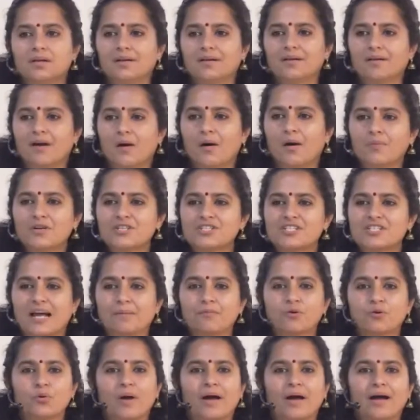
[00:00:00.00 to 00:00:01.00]
How much
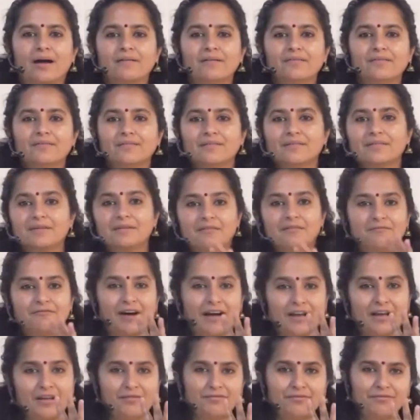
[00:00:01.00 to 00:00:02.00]
time do I have?
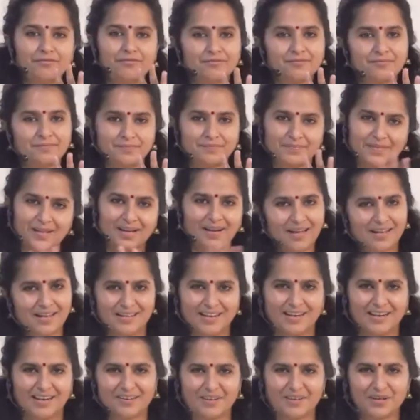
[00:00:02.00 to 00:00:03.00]
Five?
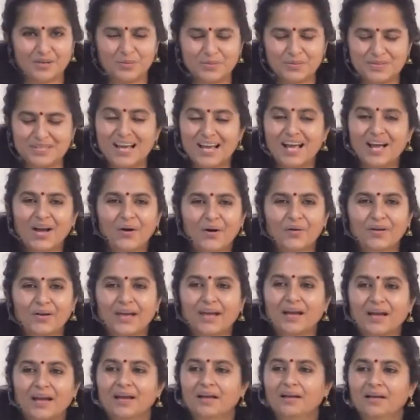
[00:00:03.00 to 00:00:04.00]
I'll close.
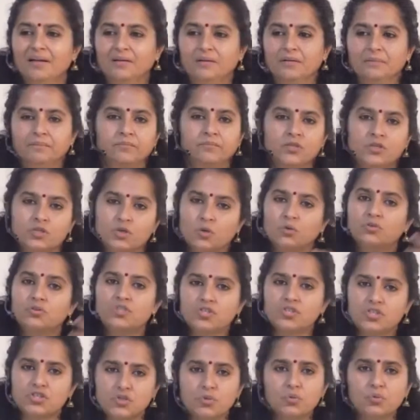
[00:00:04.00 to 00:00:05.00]
Okay. So
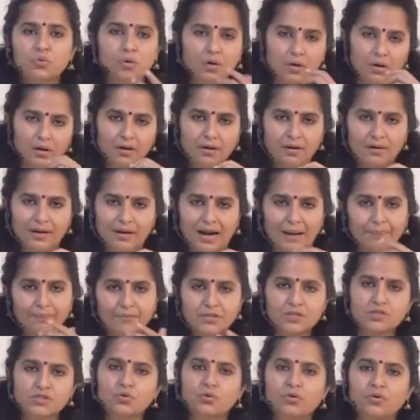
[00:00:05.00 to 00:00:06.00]
just to wrap the
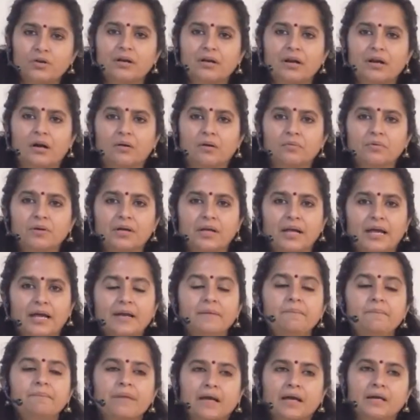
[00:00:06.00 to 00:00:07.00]
story around
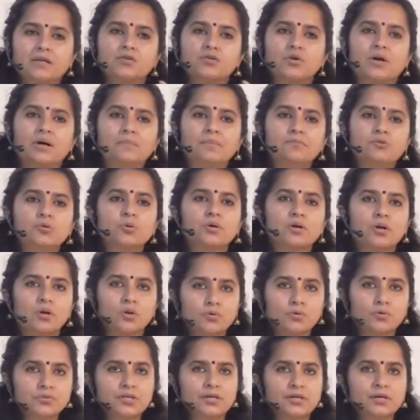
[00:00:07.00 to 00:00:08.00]
again and to come to a
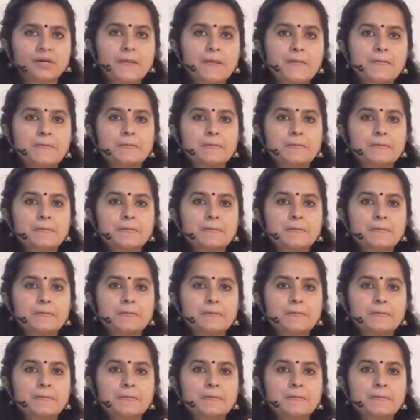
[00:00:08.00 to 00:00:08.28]
close here,